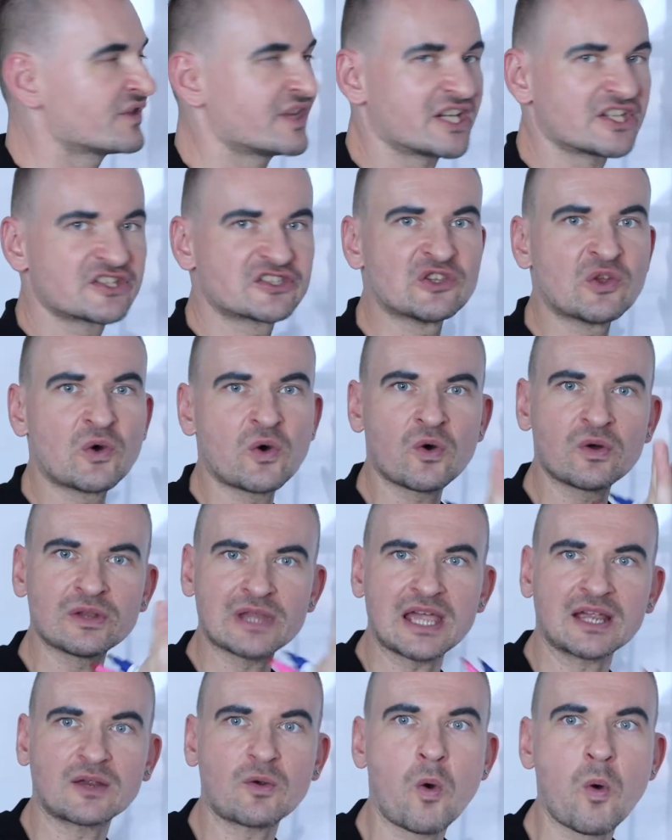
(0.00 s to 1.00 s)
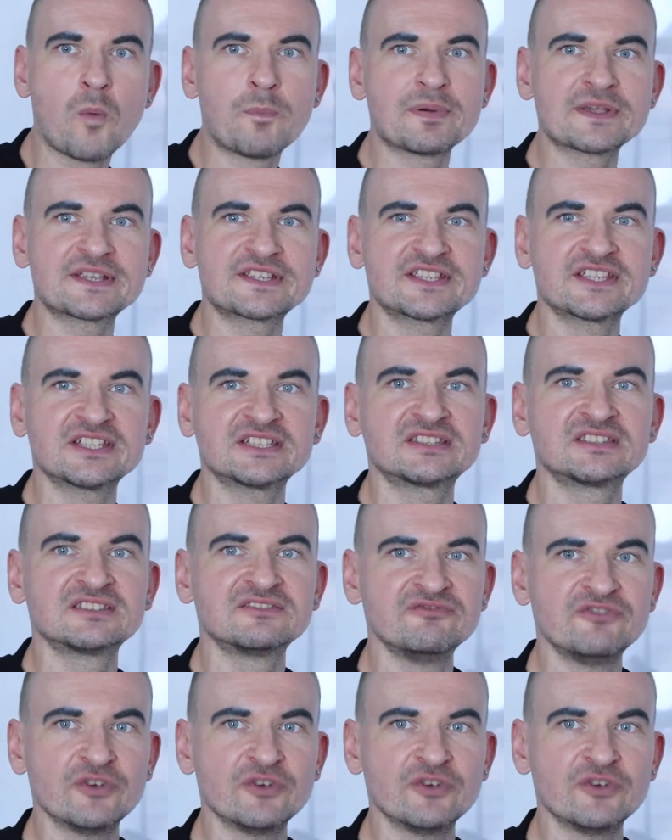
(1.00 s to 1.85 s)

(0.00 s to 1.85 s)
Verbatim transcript: there is no like opposite